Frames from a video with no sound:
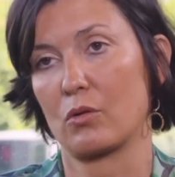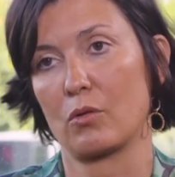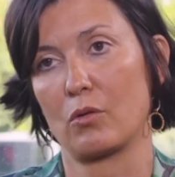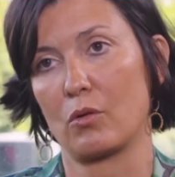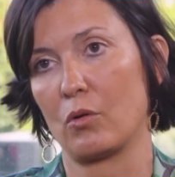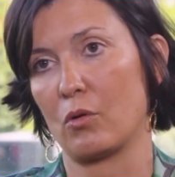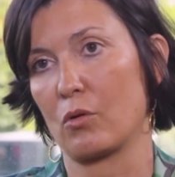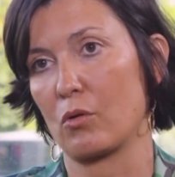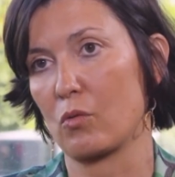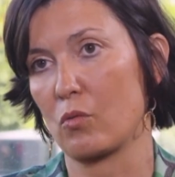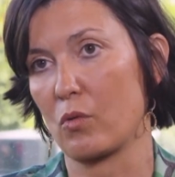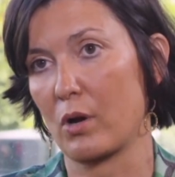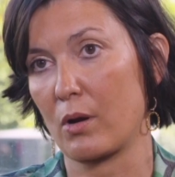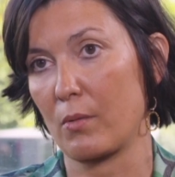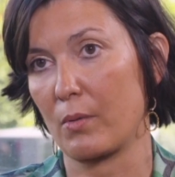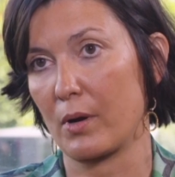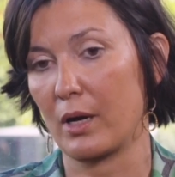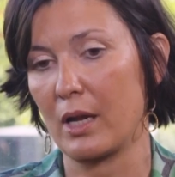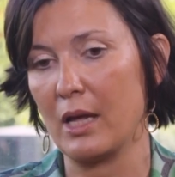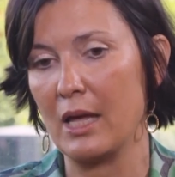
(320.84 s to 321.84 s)
or
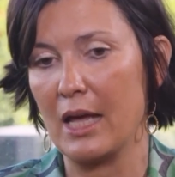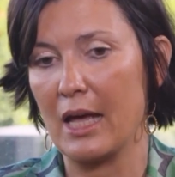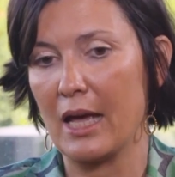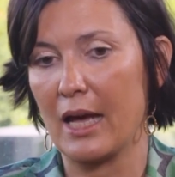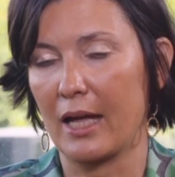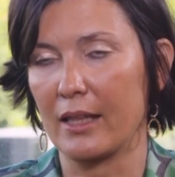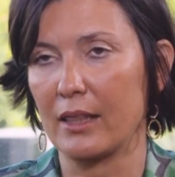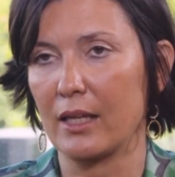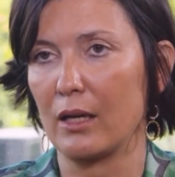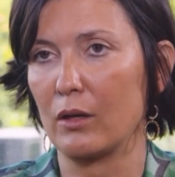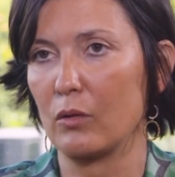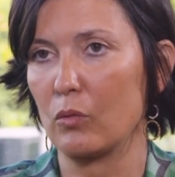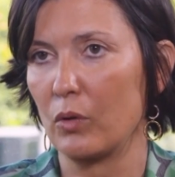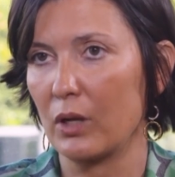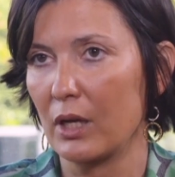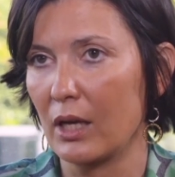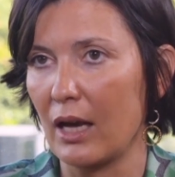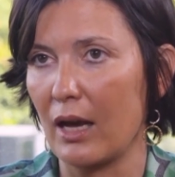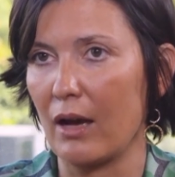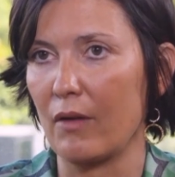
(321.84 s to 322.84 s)
whatever. And then
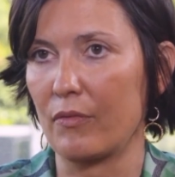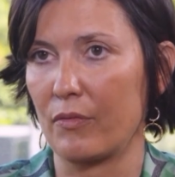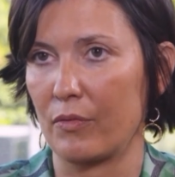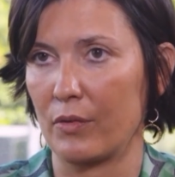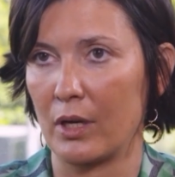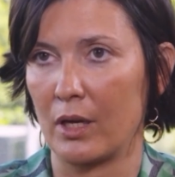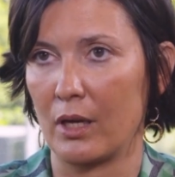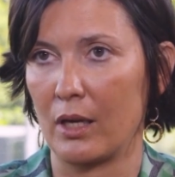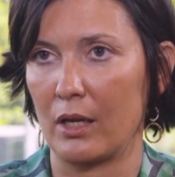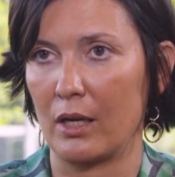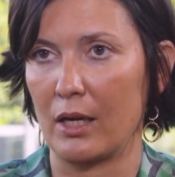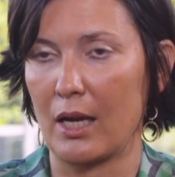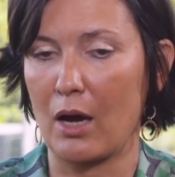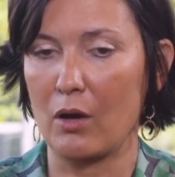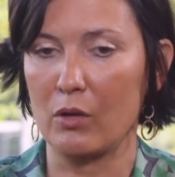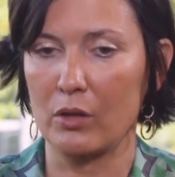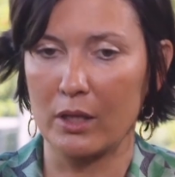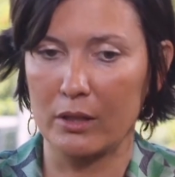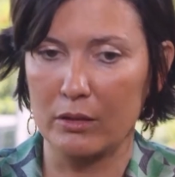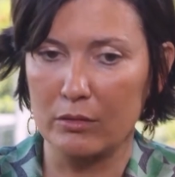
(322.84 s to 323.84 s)
we have,
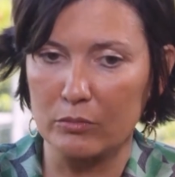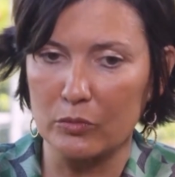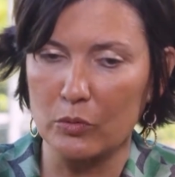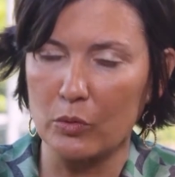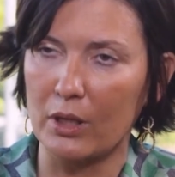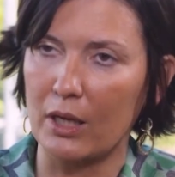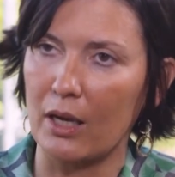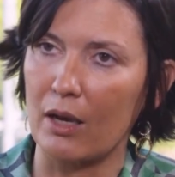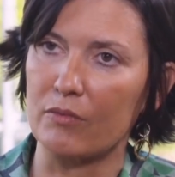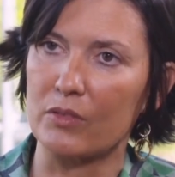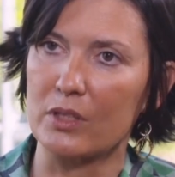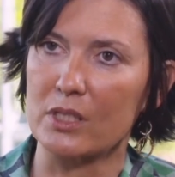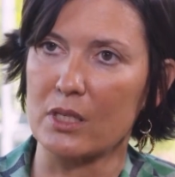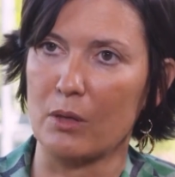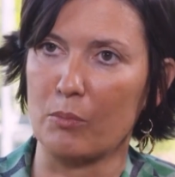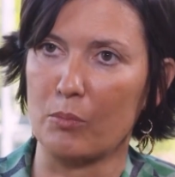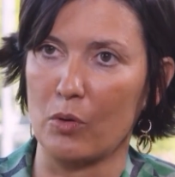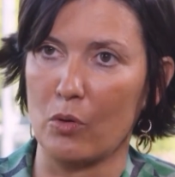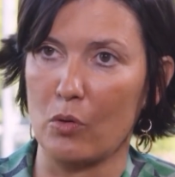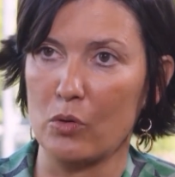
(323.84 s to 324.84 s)
now that we have this
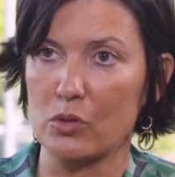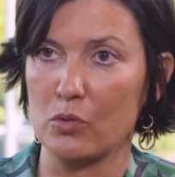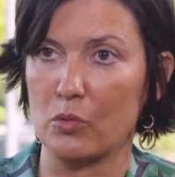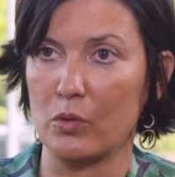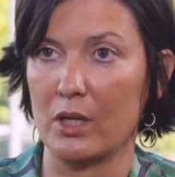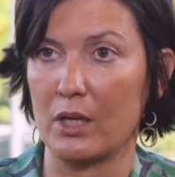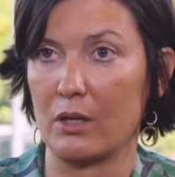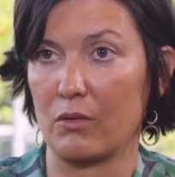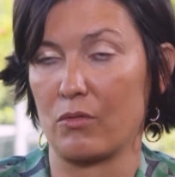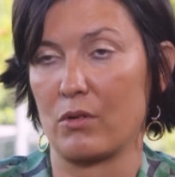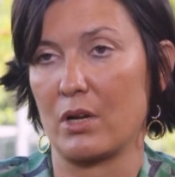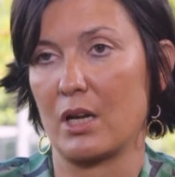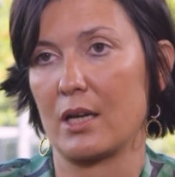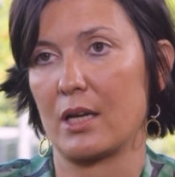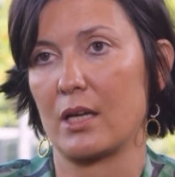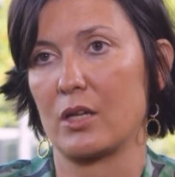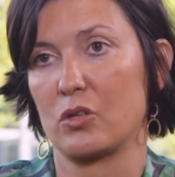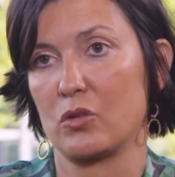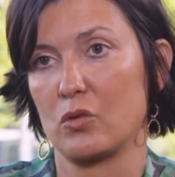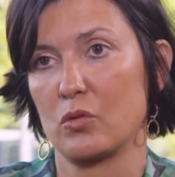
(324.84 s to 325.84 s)
approach, we
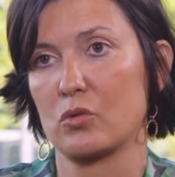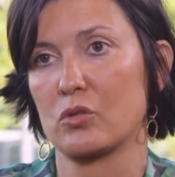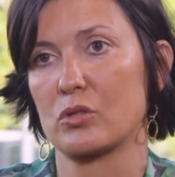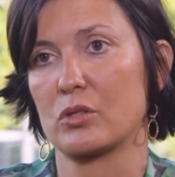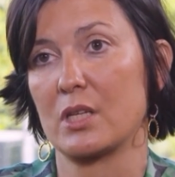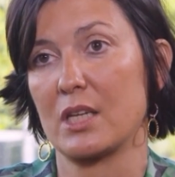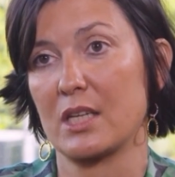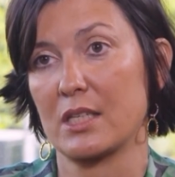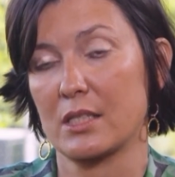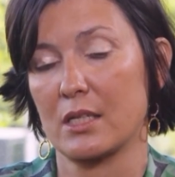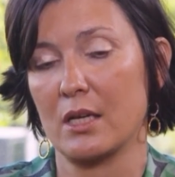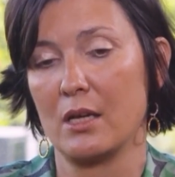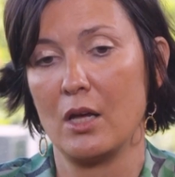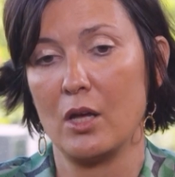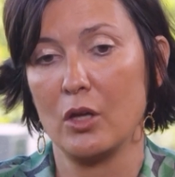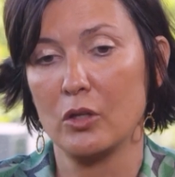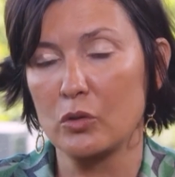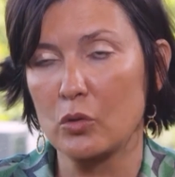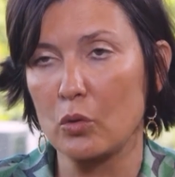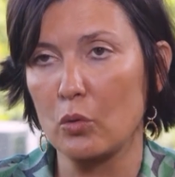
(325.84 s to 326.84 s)
really use these
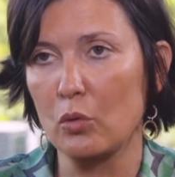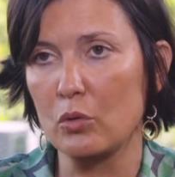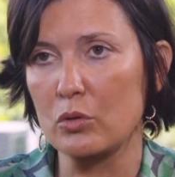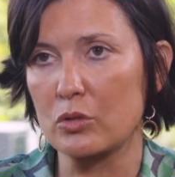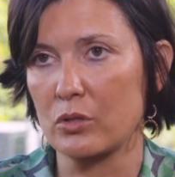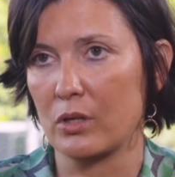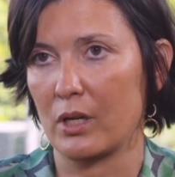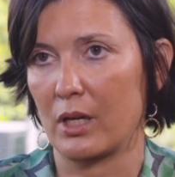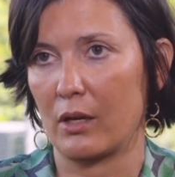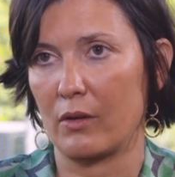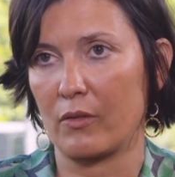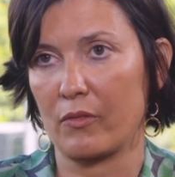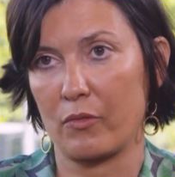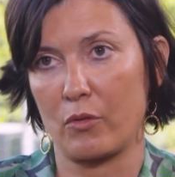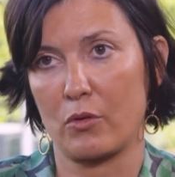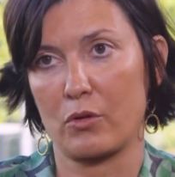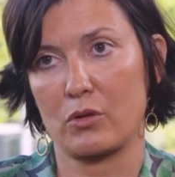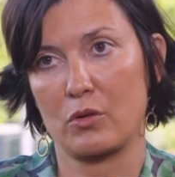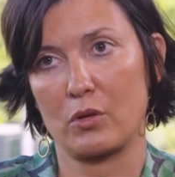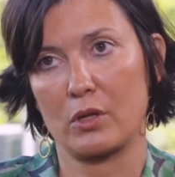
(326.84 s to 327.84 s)
tools
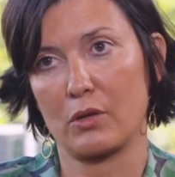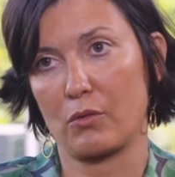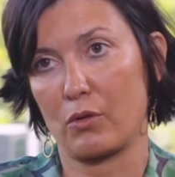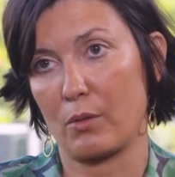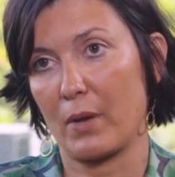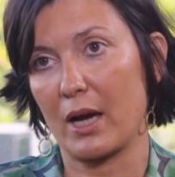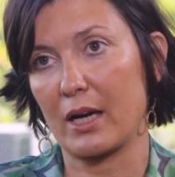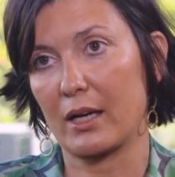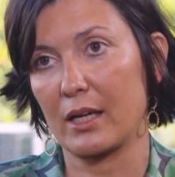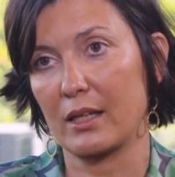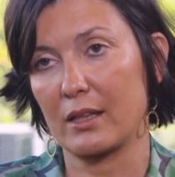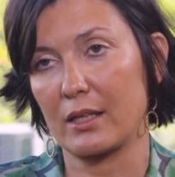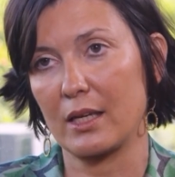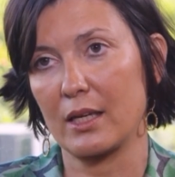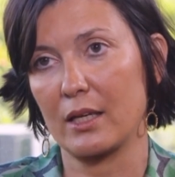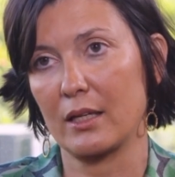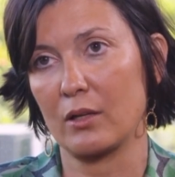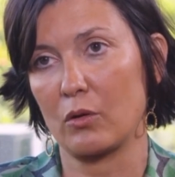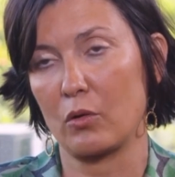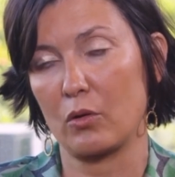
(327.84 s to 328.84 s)
for doing
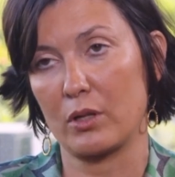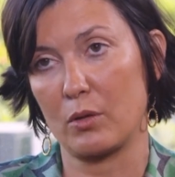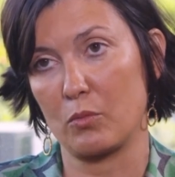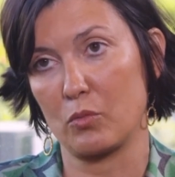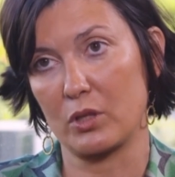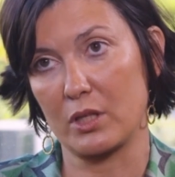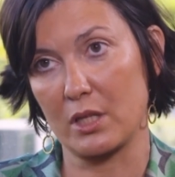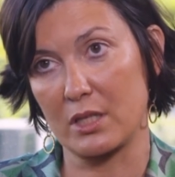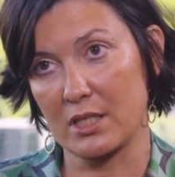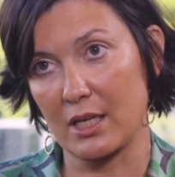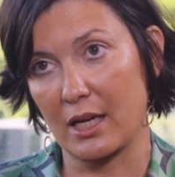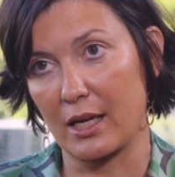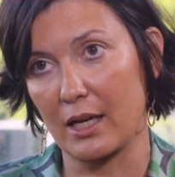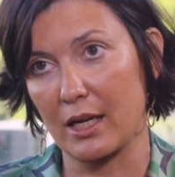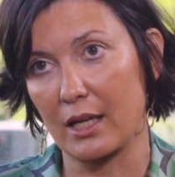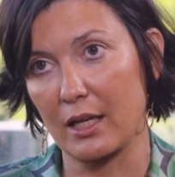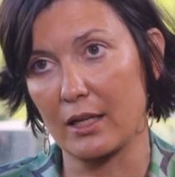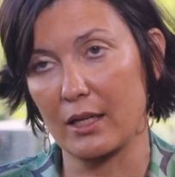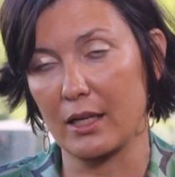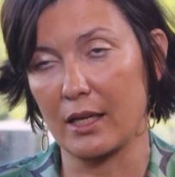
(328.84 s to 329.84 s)
remarketing, all the
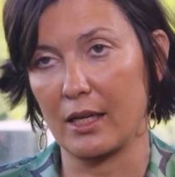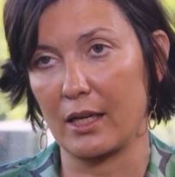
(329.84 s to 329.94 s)
multi-channel